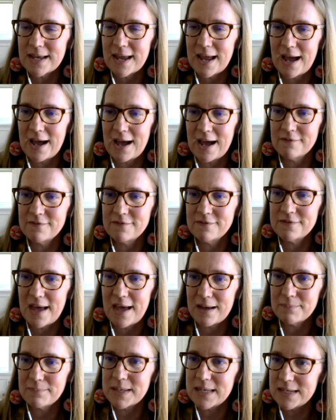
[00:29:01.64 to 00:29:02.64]
to have
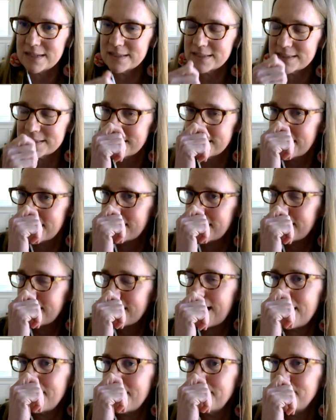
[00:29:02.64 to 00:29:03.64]
that piece.
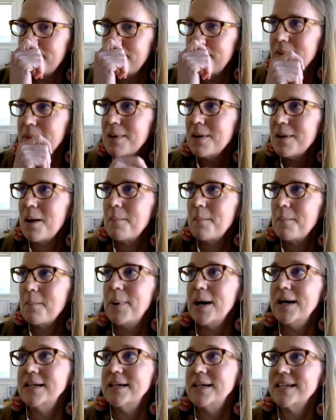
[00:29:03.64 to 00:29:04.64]

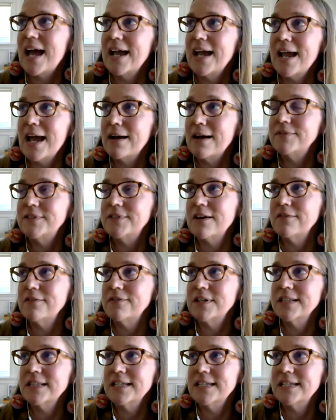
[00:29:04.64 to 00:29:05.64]
But I have
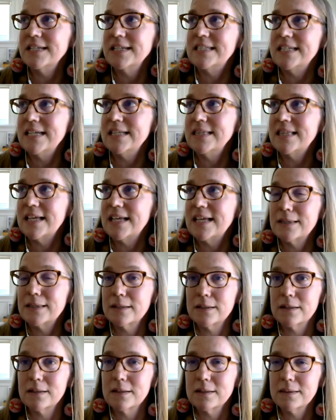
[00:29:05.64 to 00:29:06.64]
definitely seen that
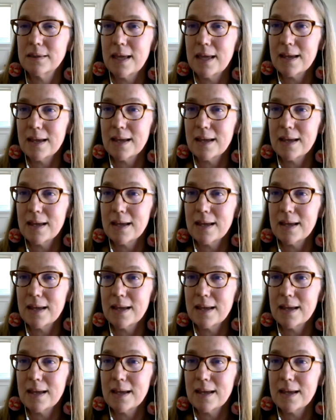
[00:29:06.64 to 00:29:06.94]
the